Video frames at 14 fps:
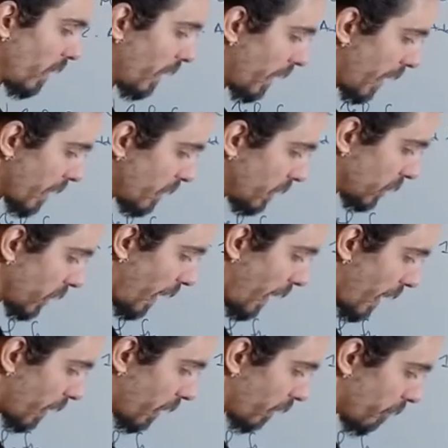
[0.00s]
and each
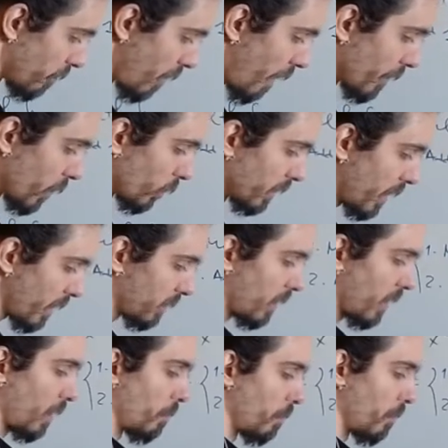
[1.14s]
angle value theta
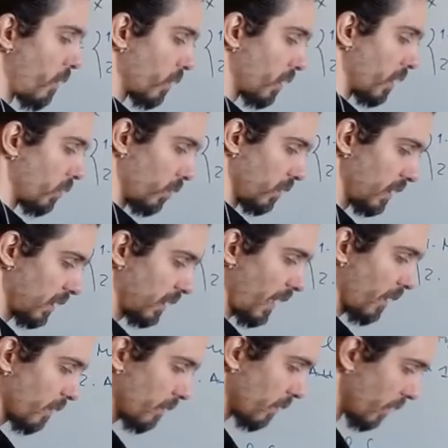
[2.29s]
belonging to this set
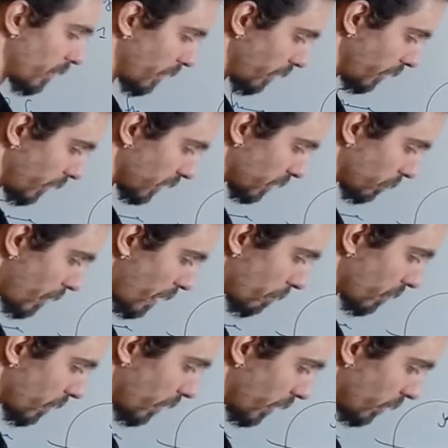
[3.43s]
is mapped
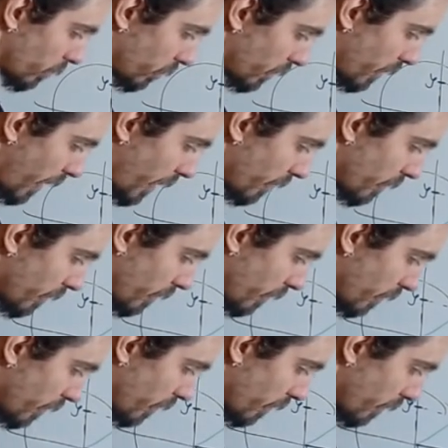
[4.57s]
into tan
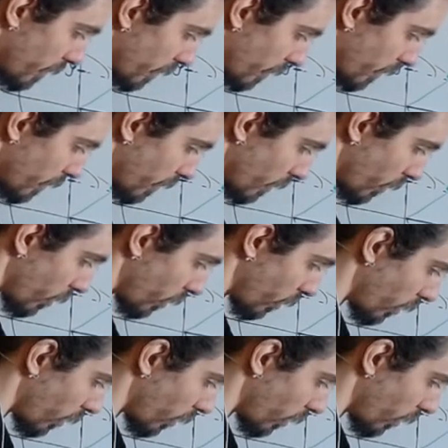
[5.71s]
of